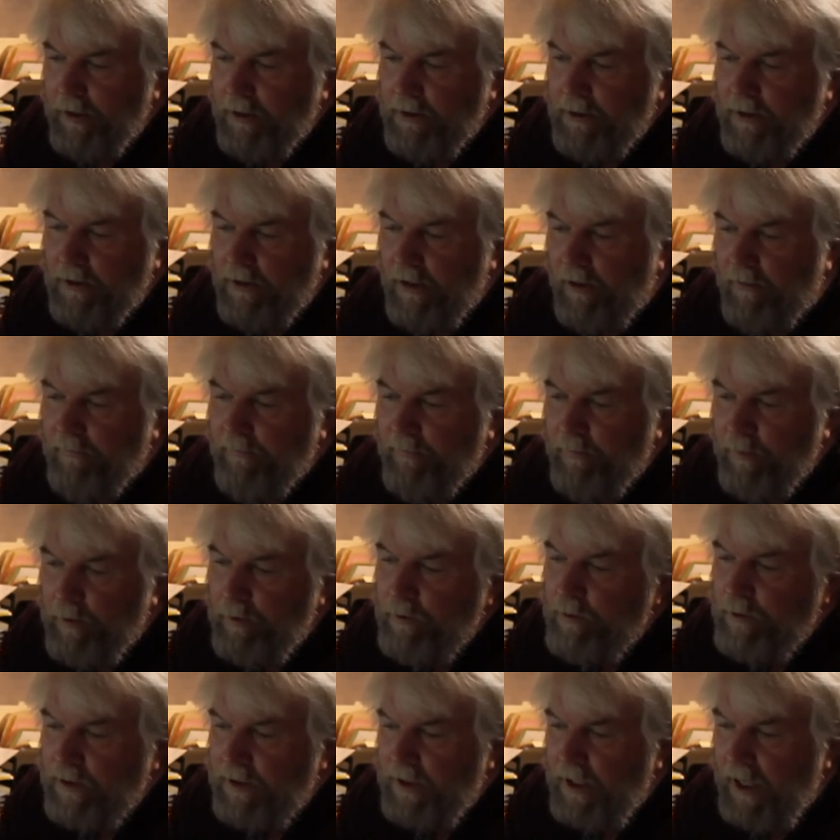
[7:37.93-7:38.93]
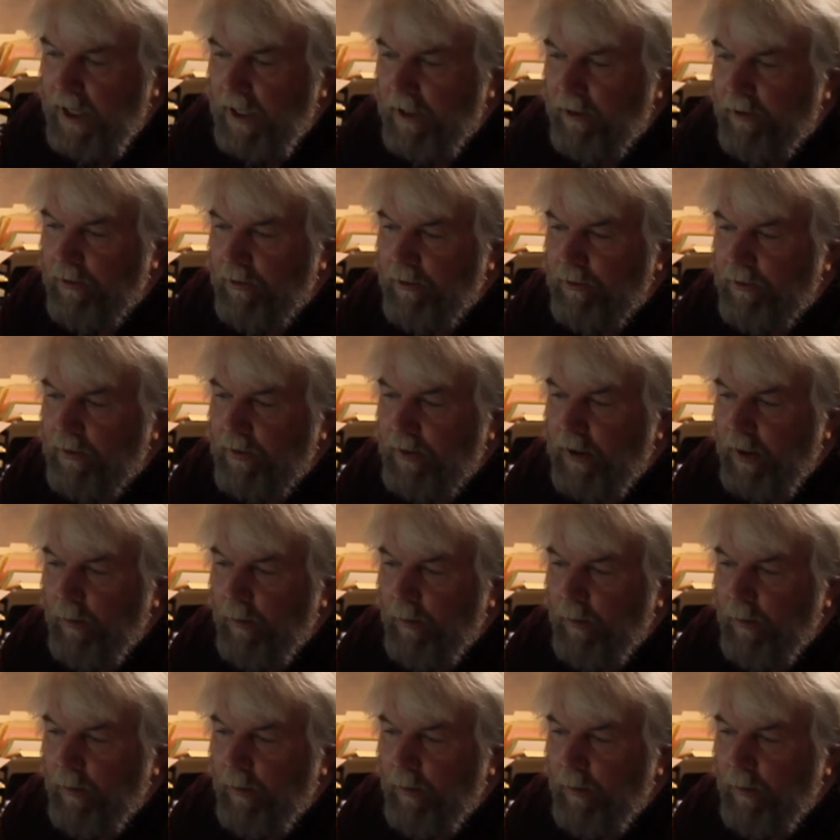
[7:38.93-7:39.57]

This is our food standard